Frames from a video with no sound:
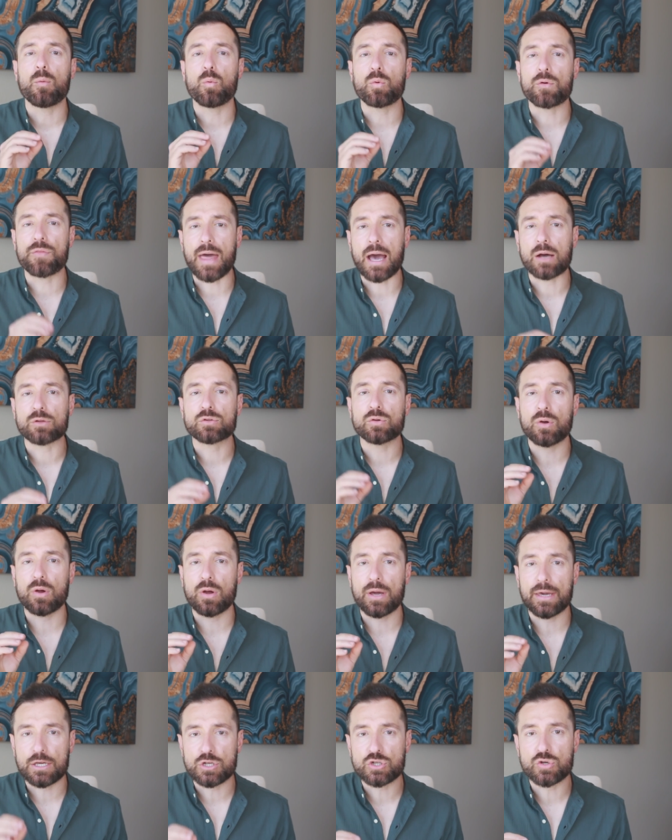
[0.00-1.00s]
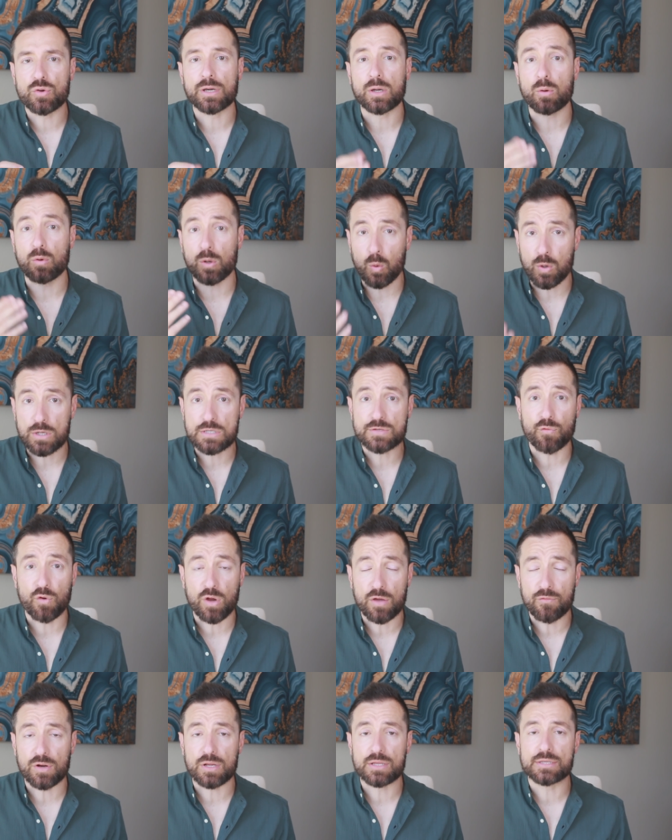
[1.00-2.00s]
without issuing a request
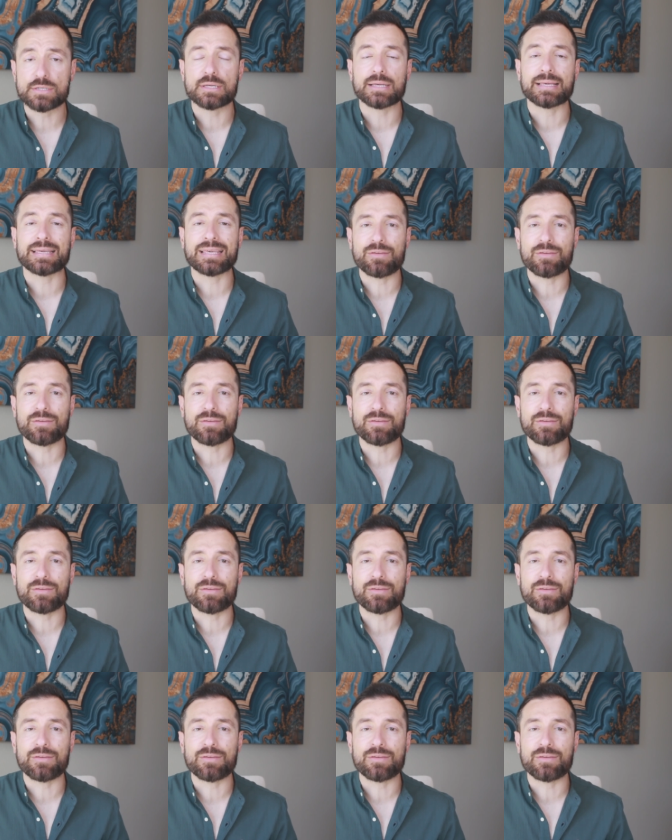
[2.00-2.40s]
for evidence,